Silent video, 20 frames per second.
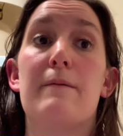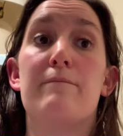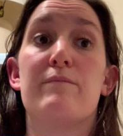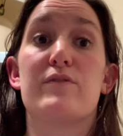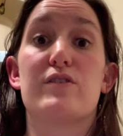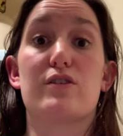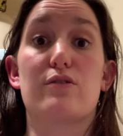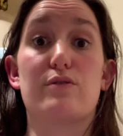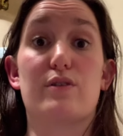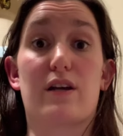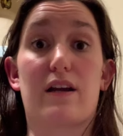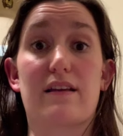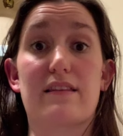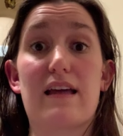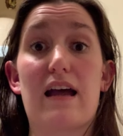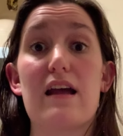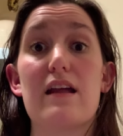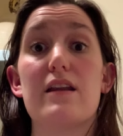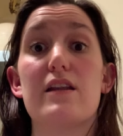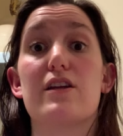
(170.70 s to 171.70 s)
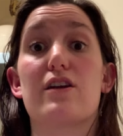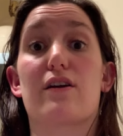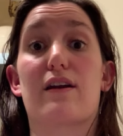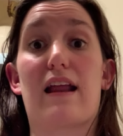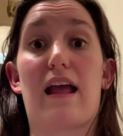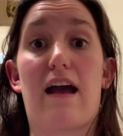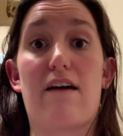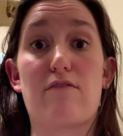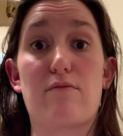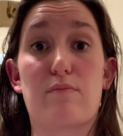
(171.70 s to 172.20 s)
So during that, you're going
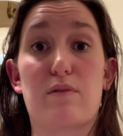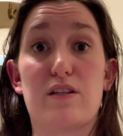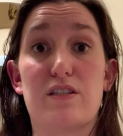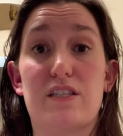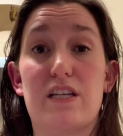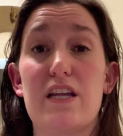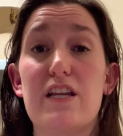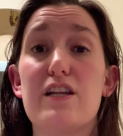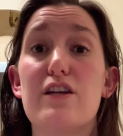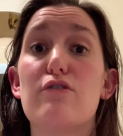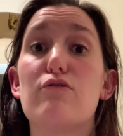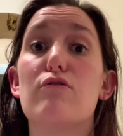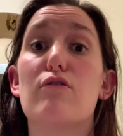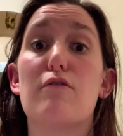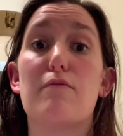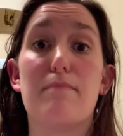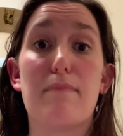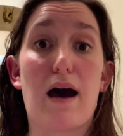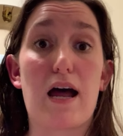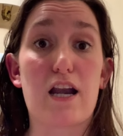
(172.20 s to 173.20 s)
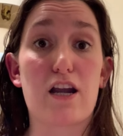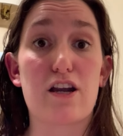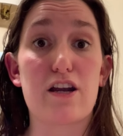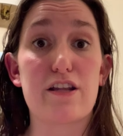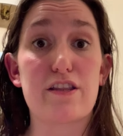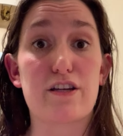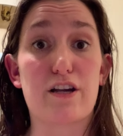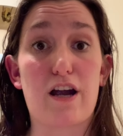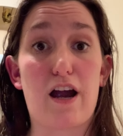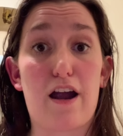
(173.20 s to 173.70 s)
to have them continue monitoring
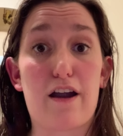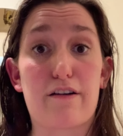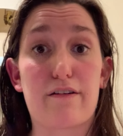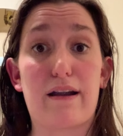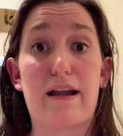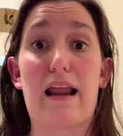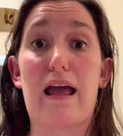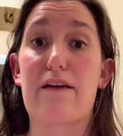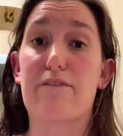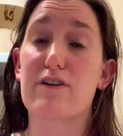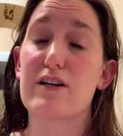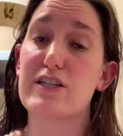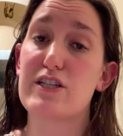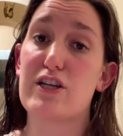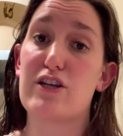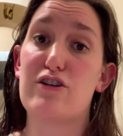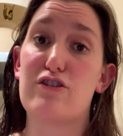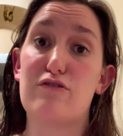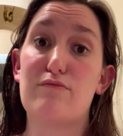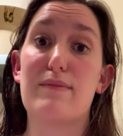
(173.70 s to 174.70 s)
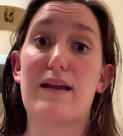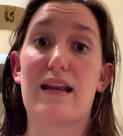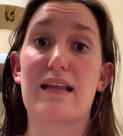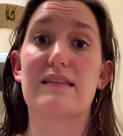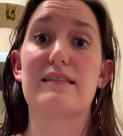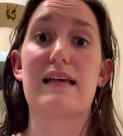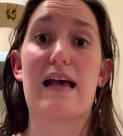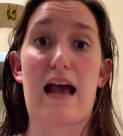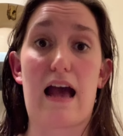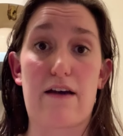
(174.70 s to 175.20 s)
their heart rate every 2
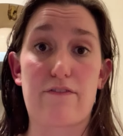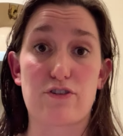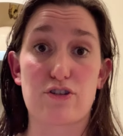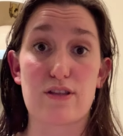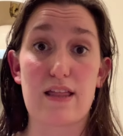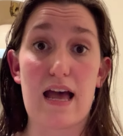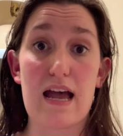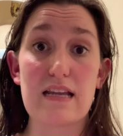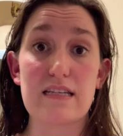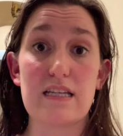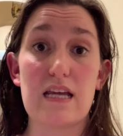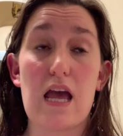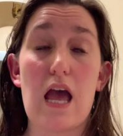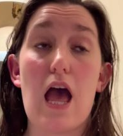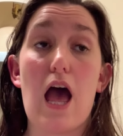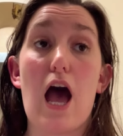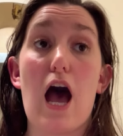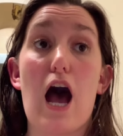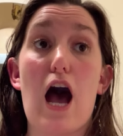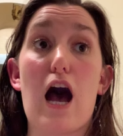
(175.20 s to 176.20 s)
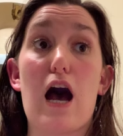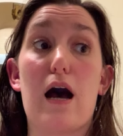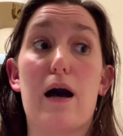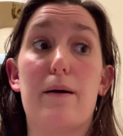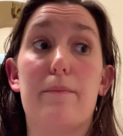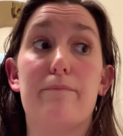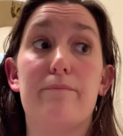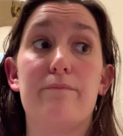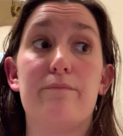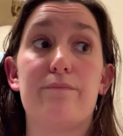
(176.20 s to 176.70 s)
minutes after that,
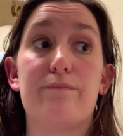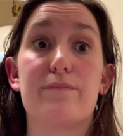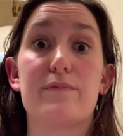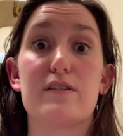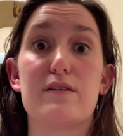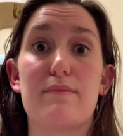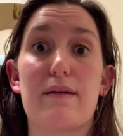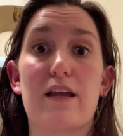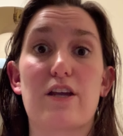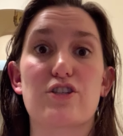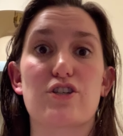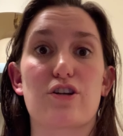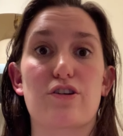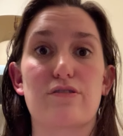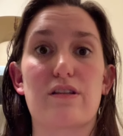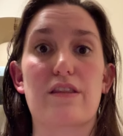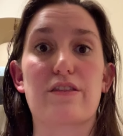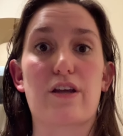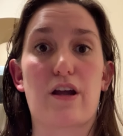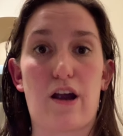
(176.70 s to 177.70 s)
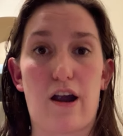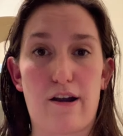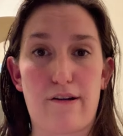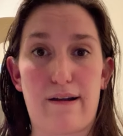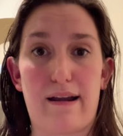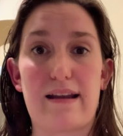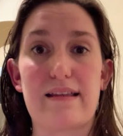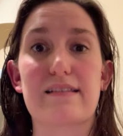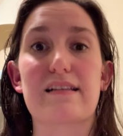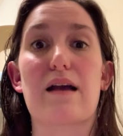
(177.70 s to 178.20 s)
to make sure that their heart
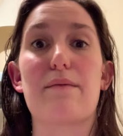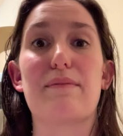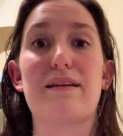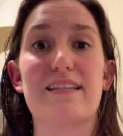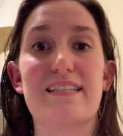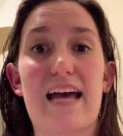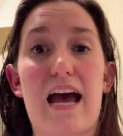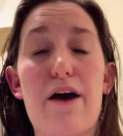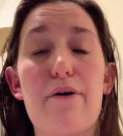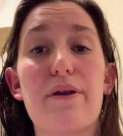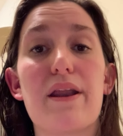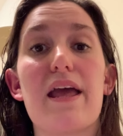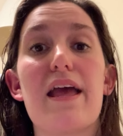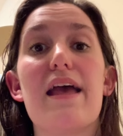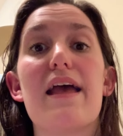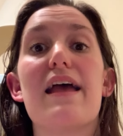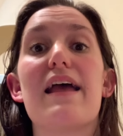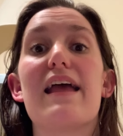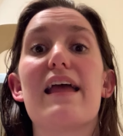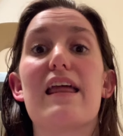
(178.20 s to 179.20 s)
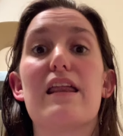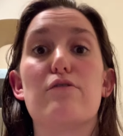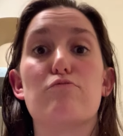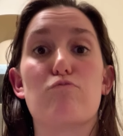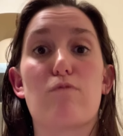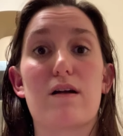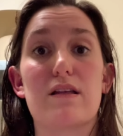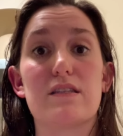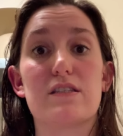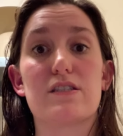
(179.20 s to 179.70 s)
rate is coming down. And
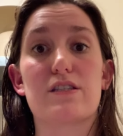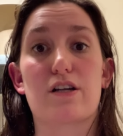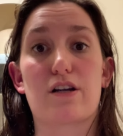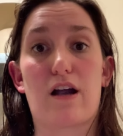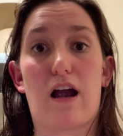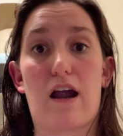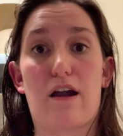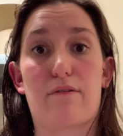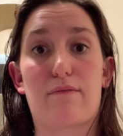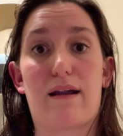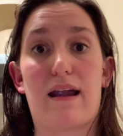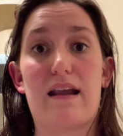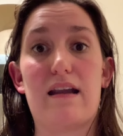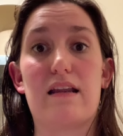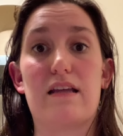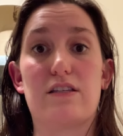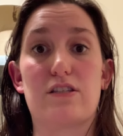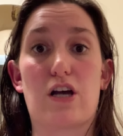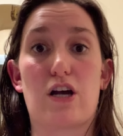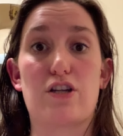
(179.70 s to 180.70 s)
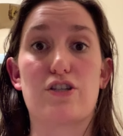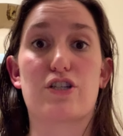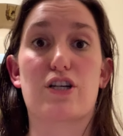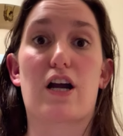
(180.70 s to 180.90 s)
once their heart rate is under